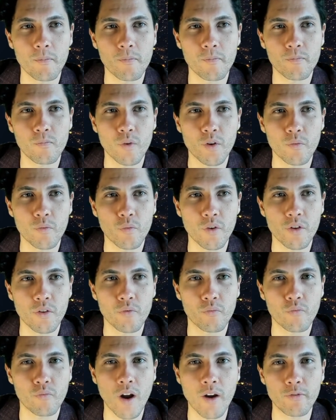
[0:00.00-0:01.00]

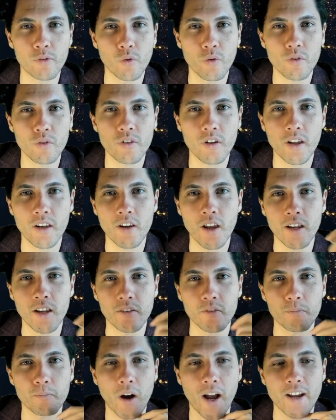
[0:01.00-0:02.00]
with Revolut
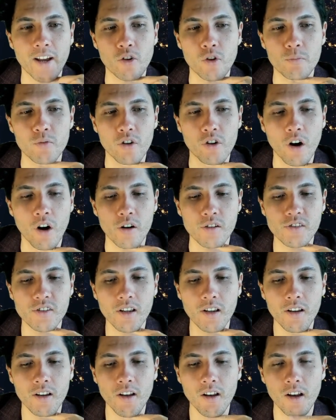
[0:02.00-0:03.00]
and buy
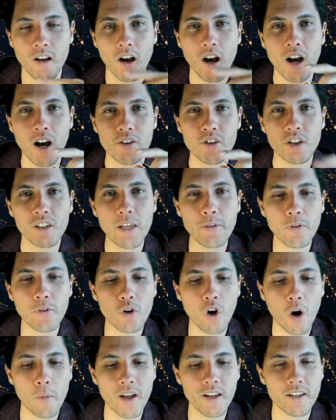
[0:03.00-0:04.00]
cryptocurrency, you can leave a
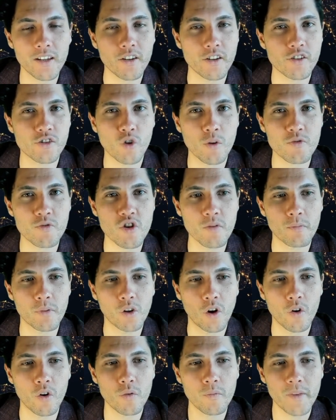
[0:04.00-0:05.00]
comment in the description
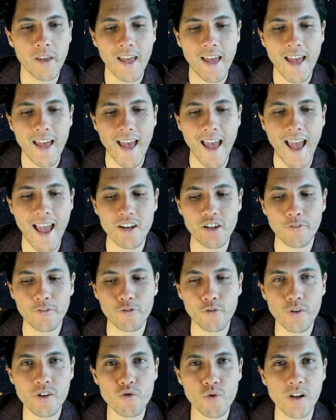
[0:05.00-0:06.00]
below. And if
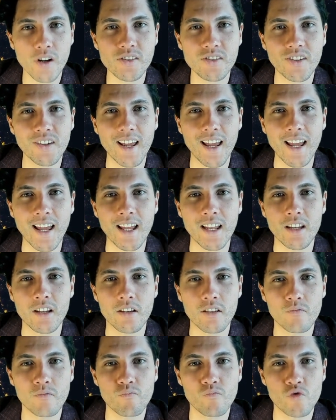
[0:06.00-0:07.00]
you're interested
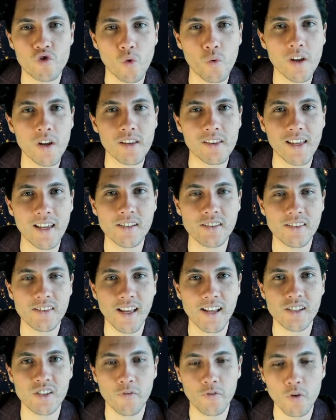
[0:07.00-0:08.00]
in doing these
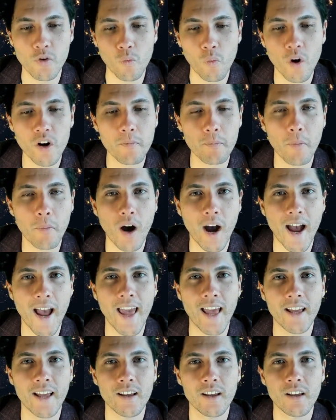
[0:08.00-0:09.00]
things, if you want to
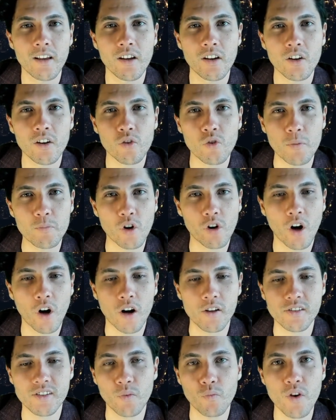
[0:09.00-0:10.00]
buy
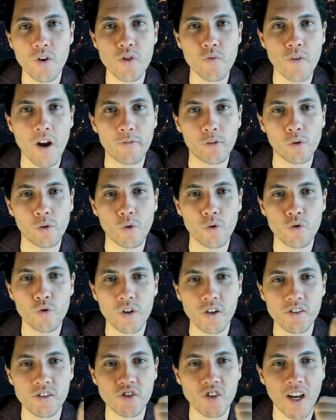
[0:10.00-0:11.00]
cryptocurrency with Revolut,
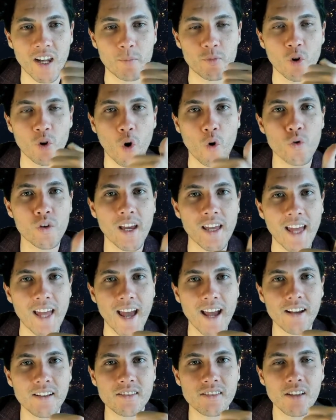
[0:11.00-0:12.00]
you can sign up to
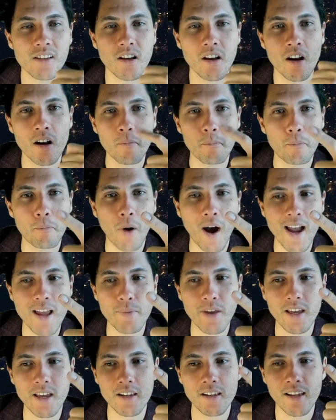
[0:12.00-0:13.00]
OKX,
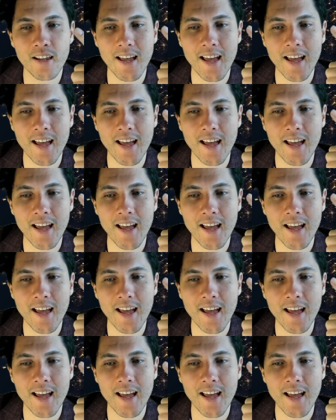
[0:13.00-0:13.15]
Bybit,